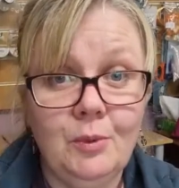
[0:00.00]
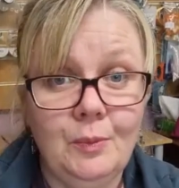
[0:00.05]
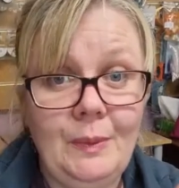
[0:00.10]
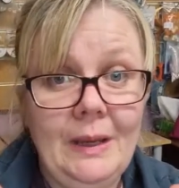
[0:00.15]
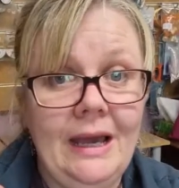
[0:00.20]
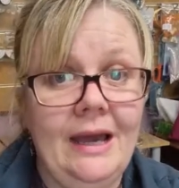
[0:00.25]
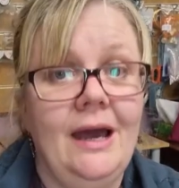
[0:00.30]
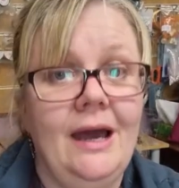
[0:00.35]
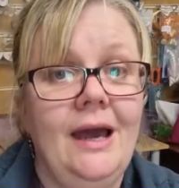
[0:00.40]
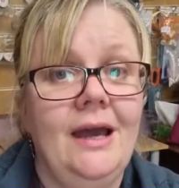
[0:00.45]

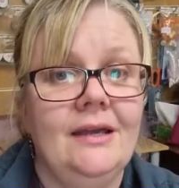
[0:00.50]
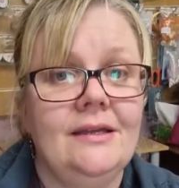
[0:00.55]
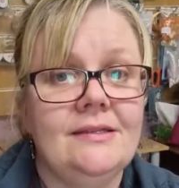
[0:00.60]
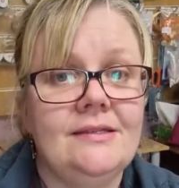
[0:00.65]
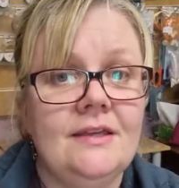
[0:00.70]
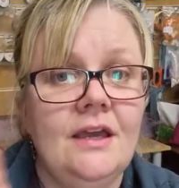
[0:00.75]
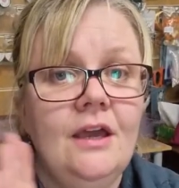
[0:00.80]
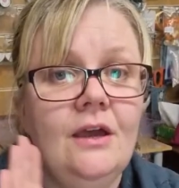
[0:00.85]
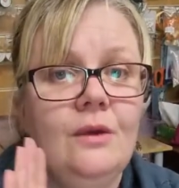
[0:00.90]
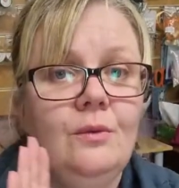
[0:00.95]
packs,
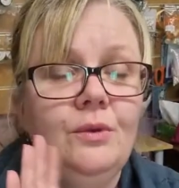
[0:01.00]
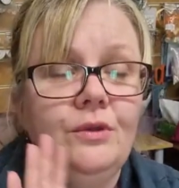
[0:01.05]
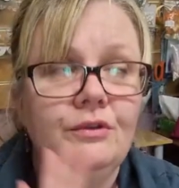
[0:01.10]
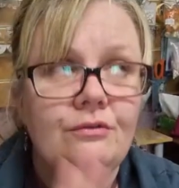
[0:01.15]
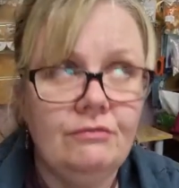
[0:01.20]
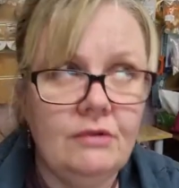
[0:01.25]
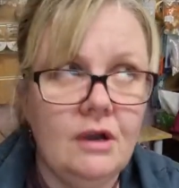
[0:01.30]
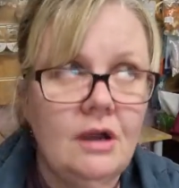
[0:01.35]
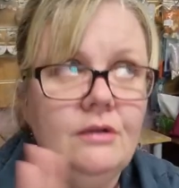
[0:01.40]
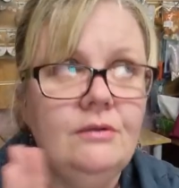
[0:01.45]
with the
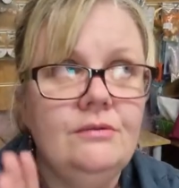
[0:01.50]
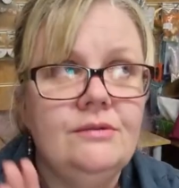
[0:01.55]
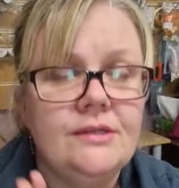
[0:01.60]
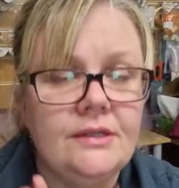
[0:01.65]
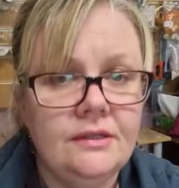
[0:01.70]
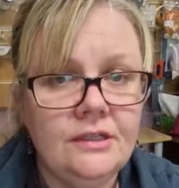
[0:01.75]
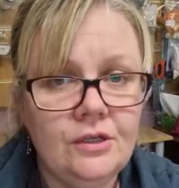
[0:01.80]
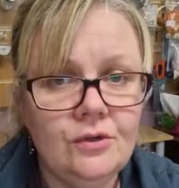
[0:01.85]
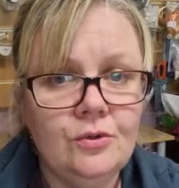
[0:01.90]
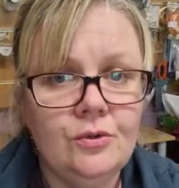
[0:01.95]
rose
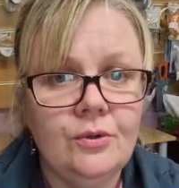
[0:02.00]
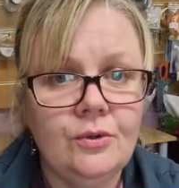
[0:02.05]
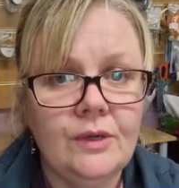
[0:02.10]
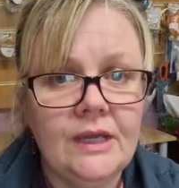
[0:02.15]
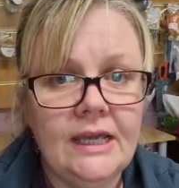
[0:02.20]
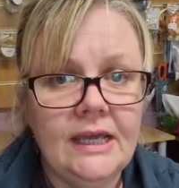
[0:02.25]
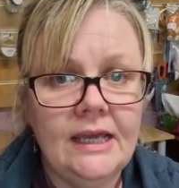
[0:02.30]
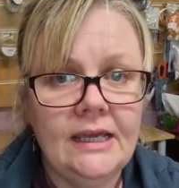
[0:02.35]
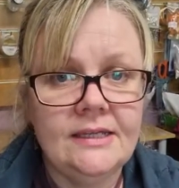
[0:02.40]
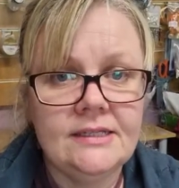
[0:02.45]
and the
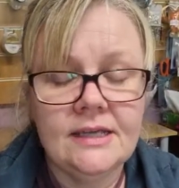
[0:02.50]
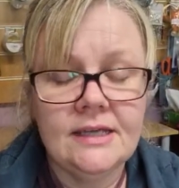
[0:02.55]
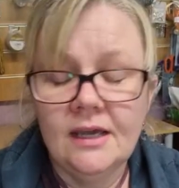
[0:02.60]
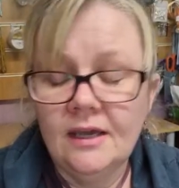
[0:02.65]
orchid,